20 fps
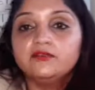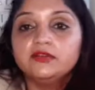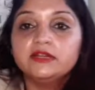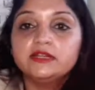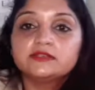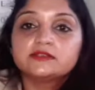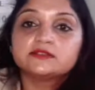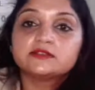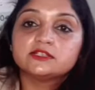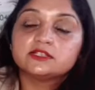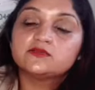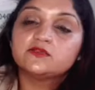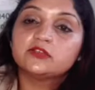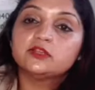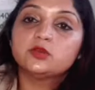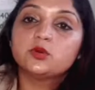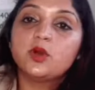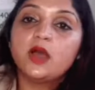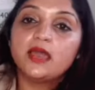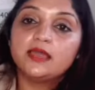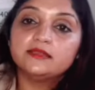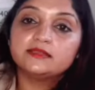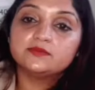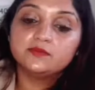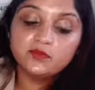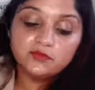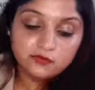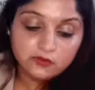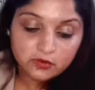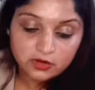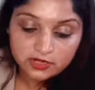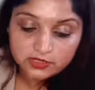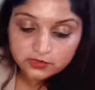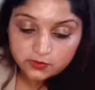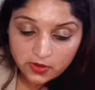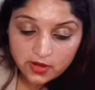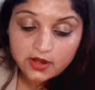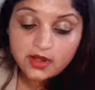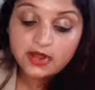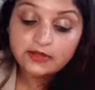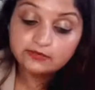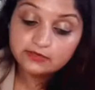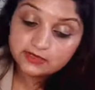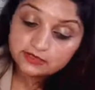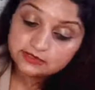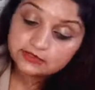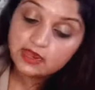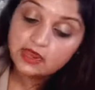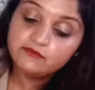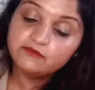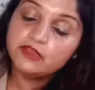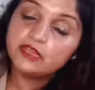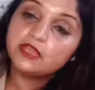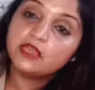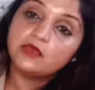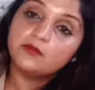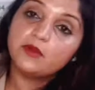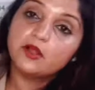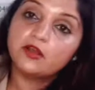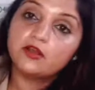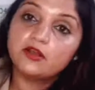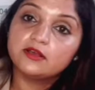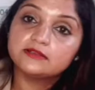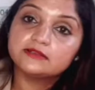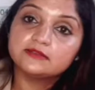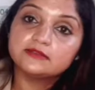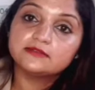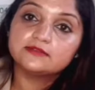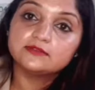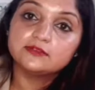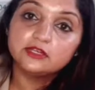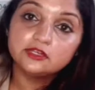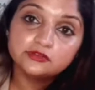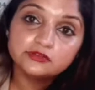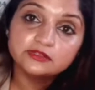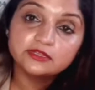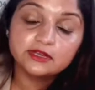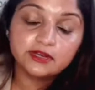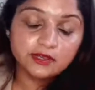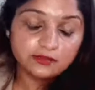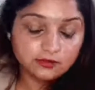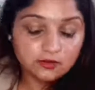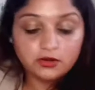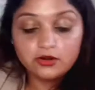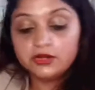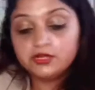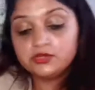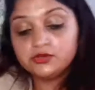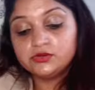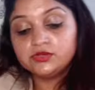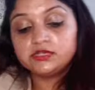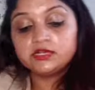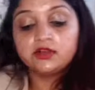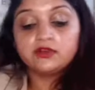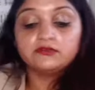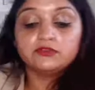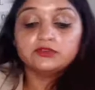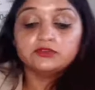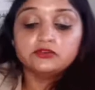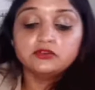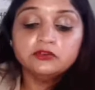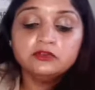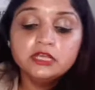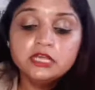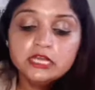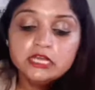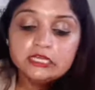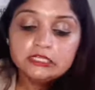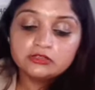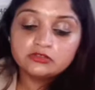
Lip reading: We discussed with you guys before as well, and this time we came across this news, and I thought I'd share with you.